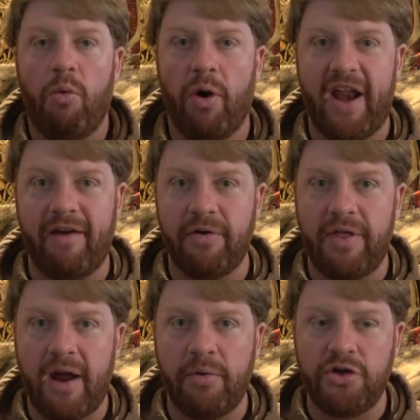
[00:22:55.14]
whatever
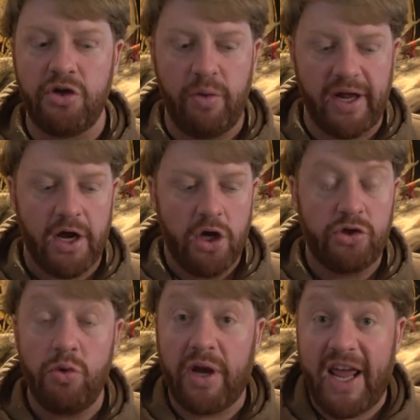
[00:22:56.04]
they were doing
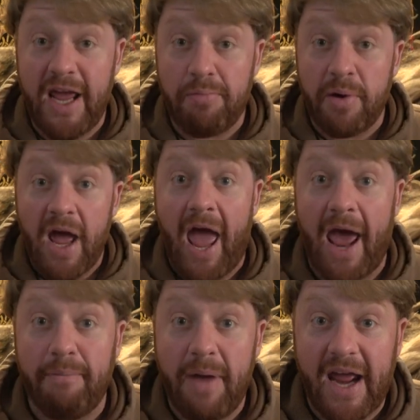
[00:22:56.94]
to keep
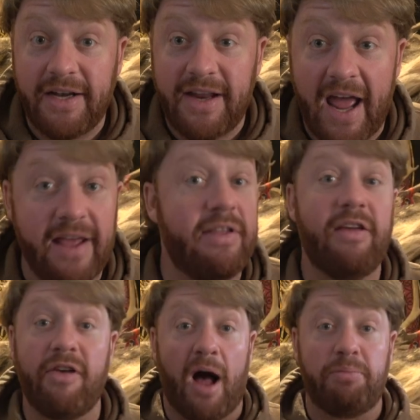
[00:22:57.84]
and maintain
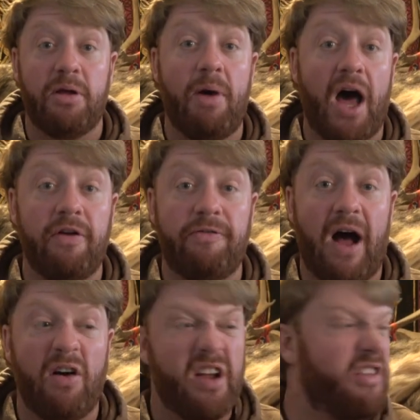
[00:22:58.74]
these Aplomado
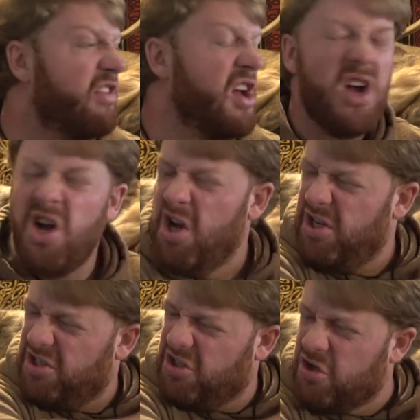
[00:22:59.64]
Falcons
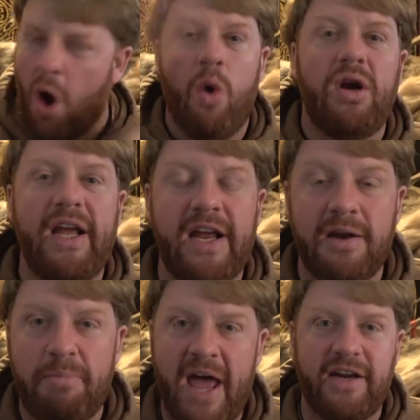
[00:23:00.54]
totally
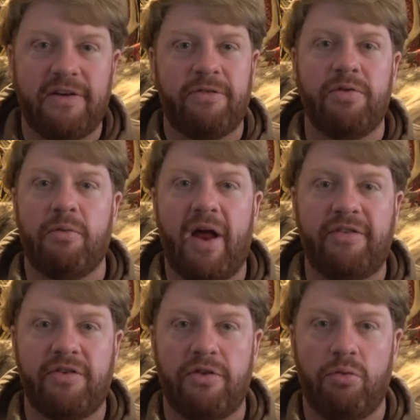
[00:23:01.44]
independent from the
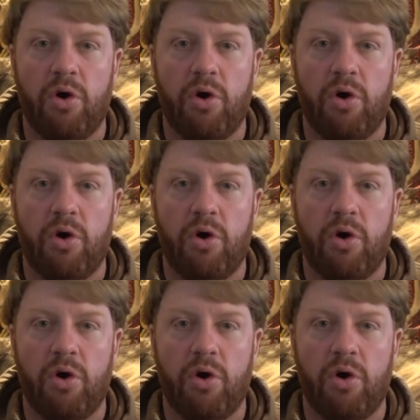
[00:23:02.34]
rest of the